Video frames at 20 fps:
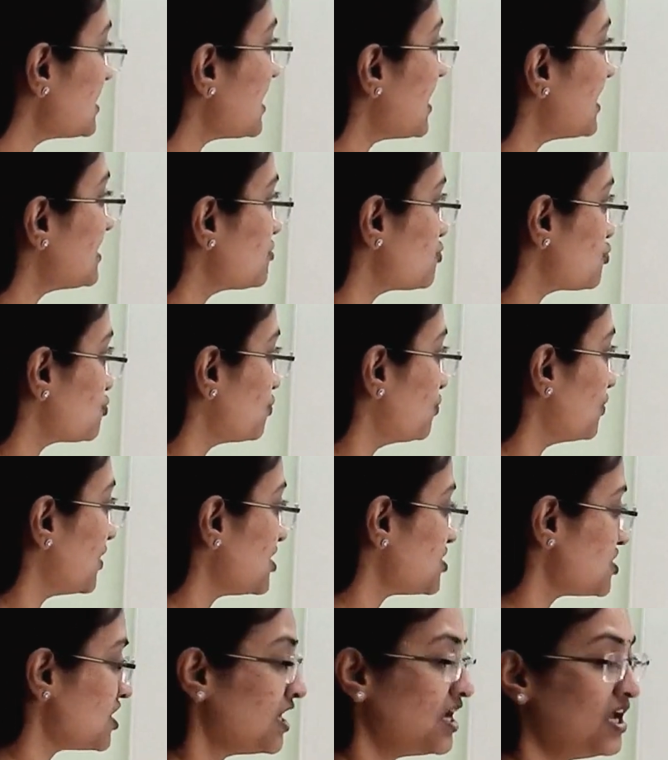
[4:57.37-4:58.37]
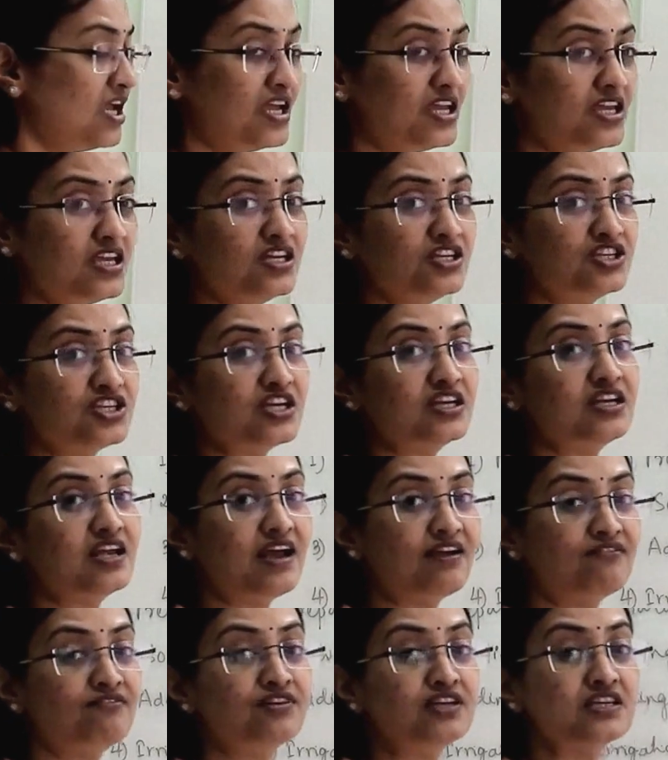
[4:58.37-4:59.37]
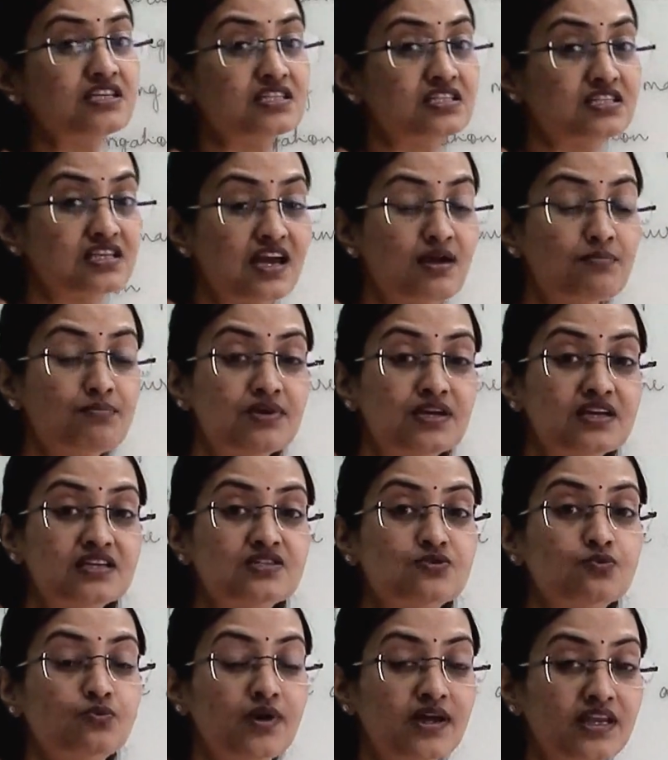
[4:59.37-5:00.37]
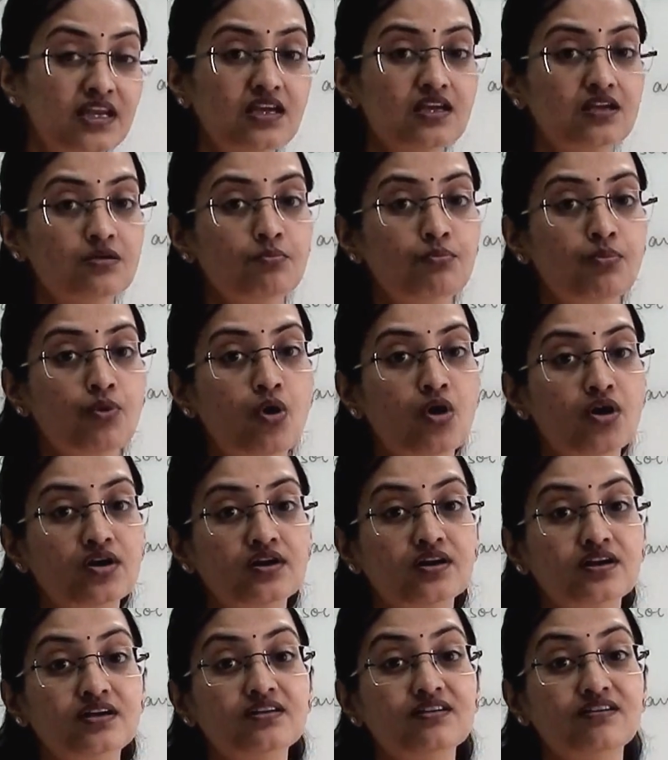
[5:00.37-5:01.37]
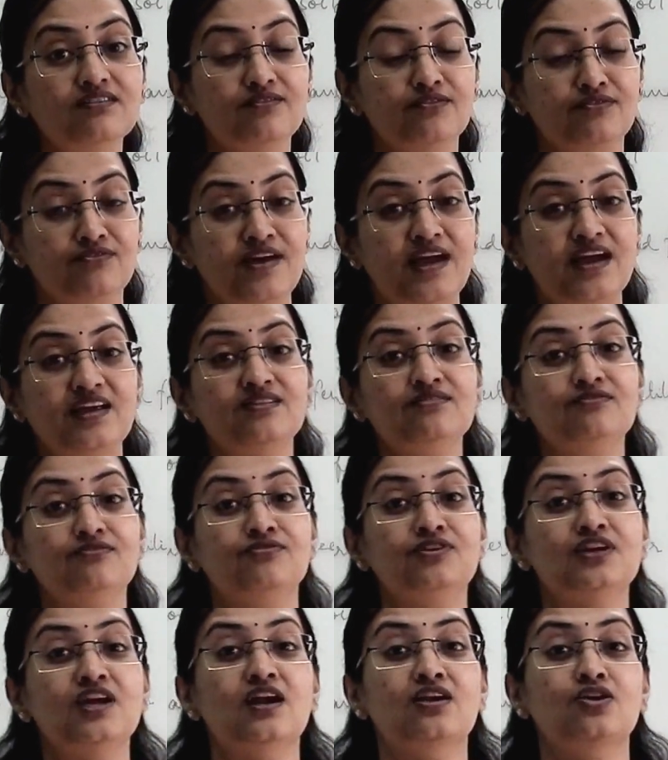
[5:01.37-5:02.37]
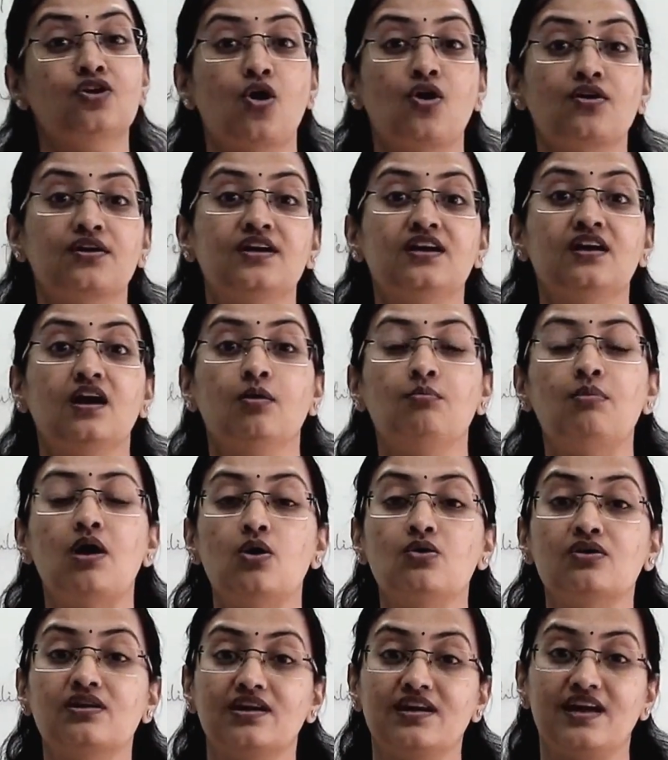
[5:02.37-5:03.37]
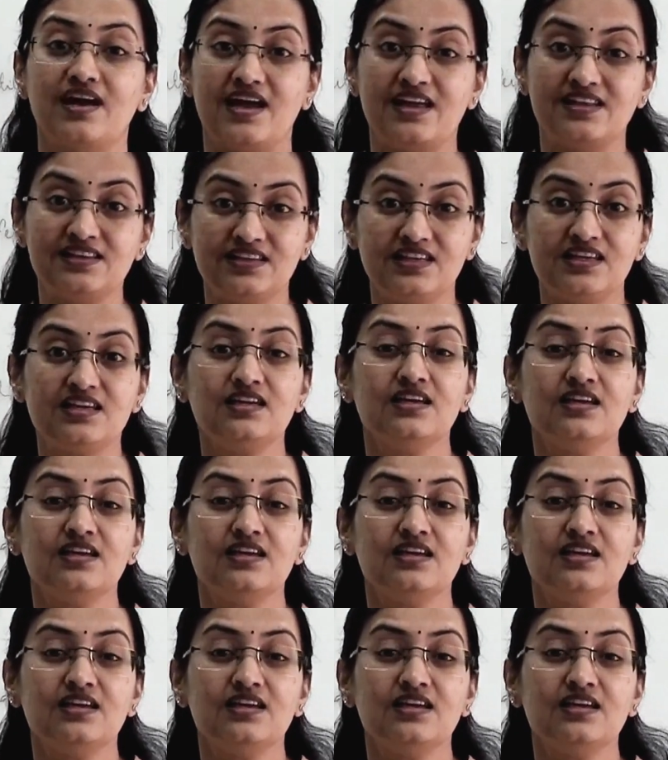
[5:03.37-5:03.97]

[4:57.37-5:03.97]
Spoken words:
and storage. Each and every step is very important when we are talking about healthy